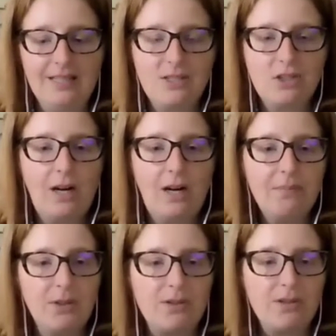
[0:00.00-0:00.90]

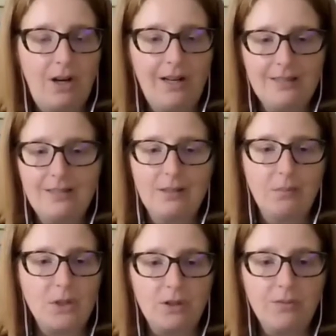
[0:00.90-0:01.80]
stop those thoughts,
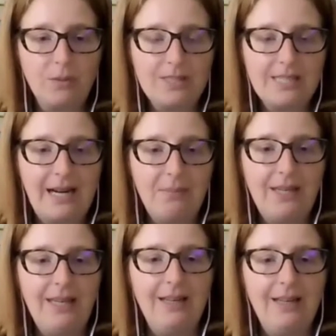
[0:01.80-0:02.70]
observe what's
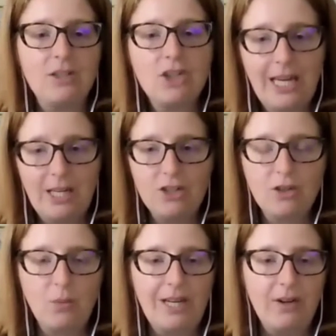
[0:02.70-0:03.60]
happening, change
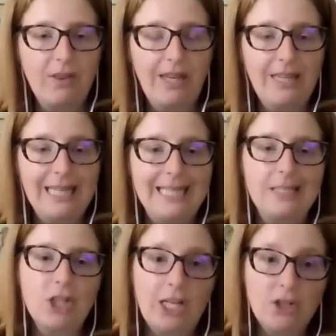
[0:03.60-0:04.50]
the way you're
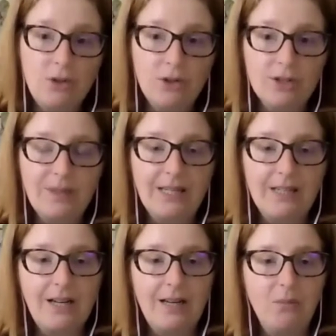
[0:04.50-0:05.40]
thinking, change who you're
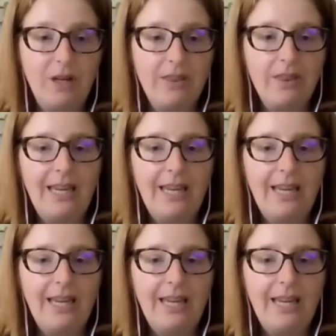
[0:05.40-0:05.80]
spending time with.